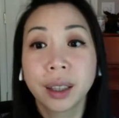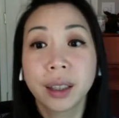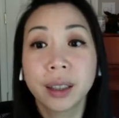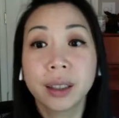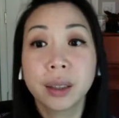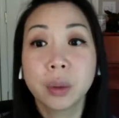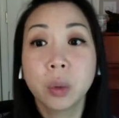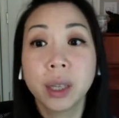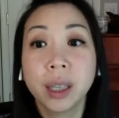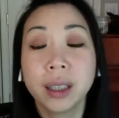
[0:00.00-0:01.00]
its
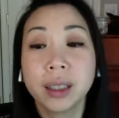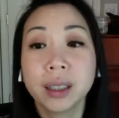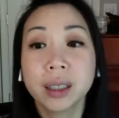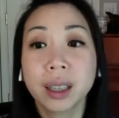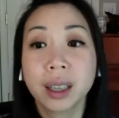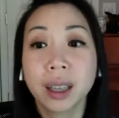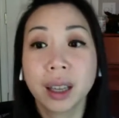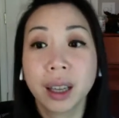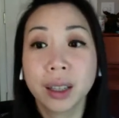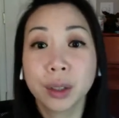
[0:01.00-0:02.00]
wings
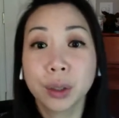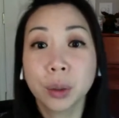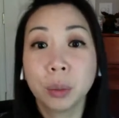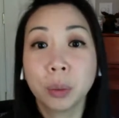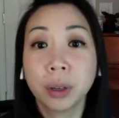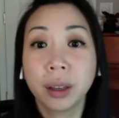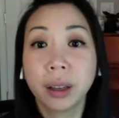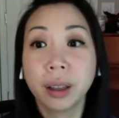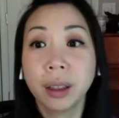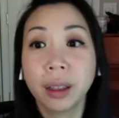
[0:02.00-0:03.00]
as you breathe